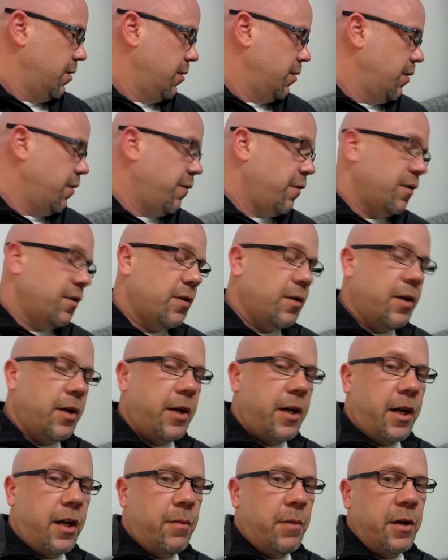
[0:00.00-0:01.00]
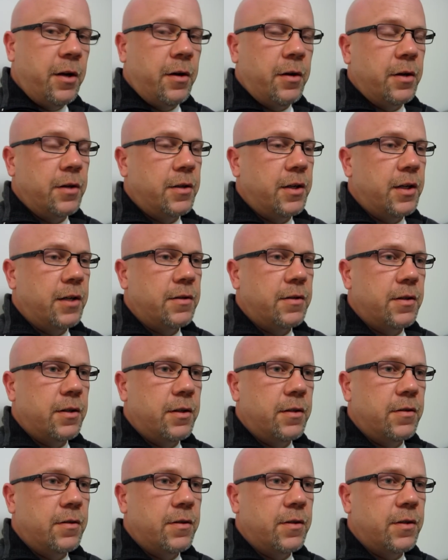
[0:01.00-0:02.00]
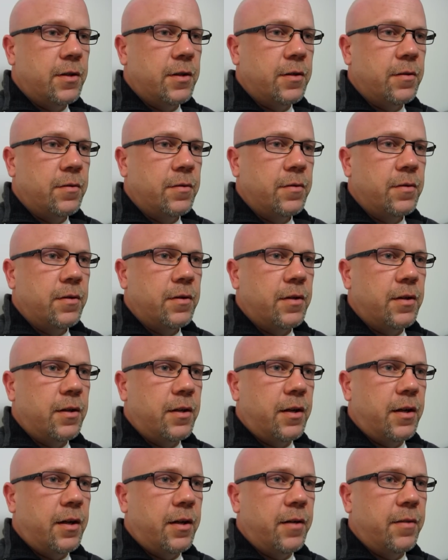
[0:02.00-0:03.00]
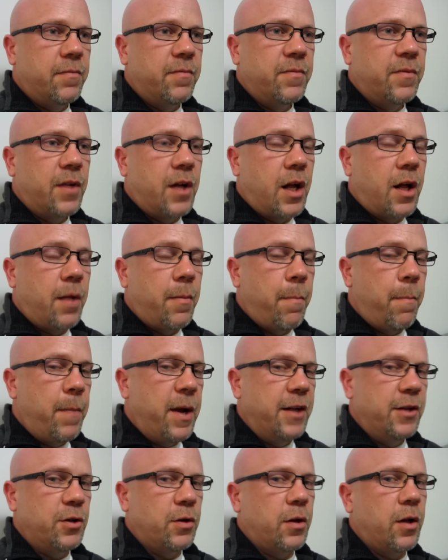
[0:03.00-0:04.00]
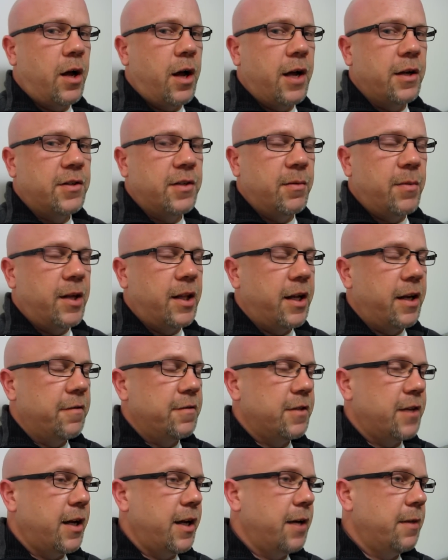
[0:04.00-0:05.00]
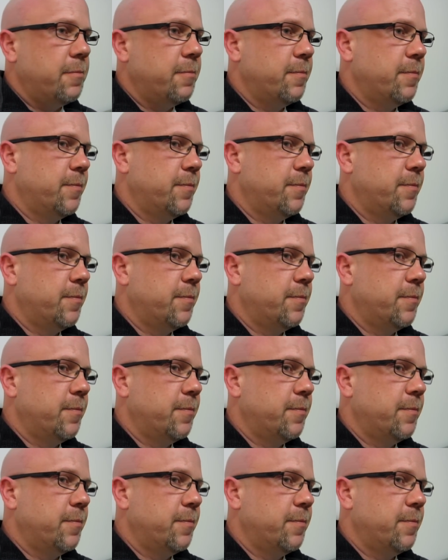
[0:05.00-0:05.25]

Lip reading: So far so good. I had my hearing test done, so major loss in my left side.